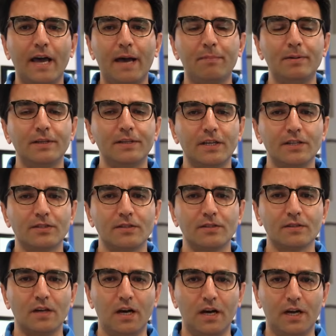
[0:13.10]

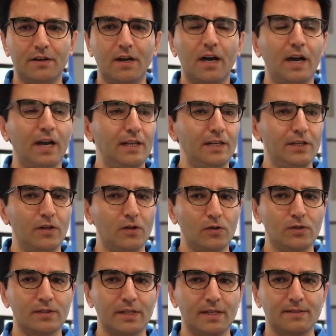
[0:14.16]
applications are highly
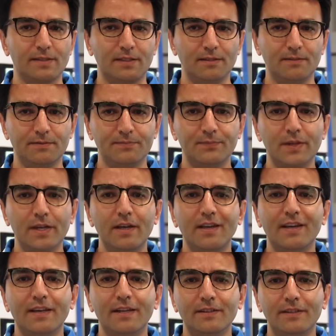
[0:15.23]
noise sensitive.
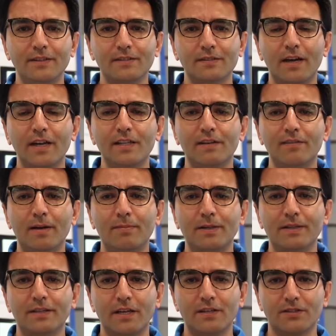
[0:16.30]
In this kind of
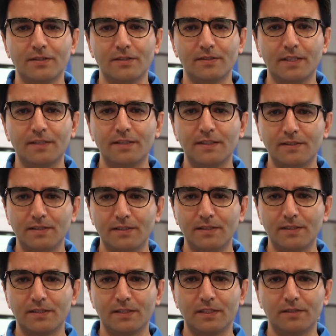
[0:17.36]
applications, a
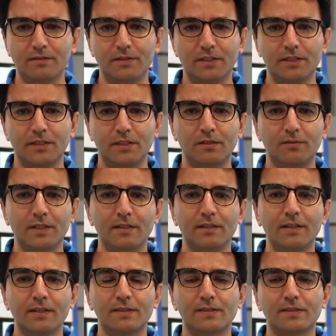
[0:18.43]
DC-DC converter with
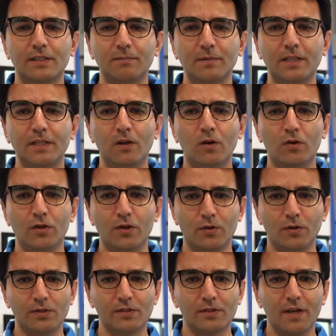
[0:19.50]
extremely low
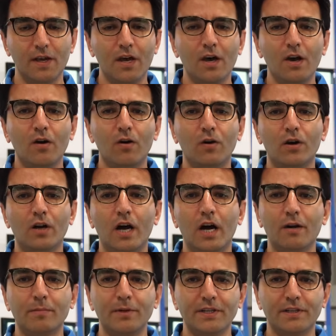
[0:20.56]
noise or
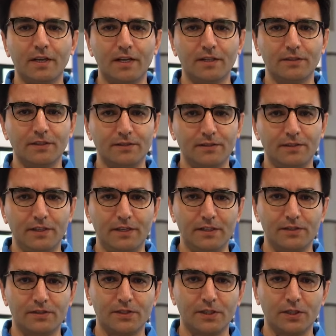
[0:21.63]
harmonic content is